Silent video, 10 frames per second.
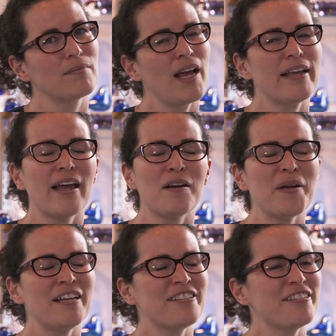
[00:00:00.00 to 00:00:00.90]
I can't
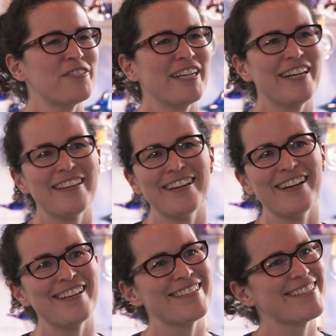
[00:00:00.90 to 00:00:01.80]
imagine doing
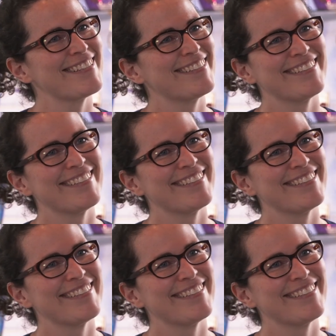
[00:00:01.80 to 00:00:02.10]
anything else.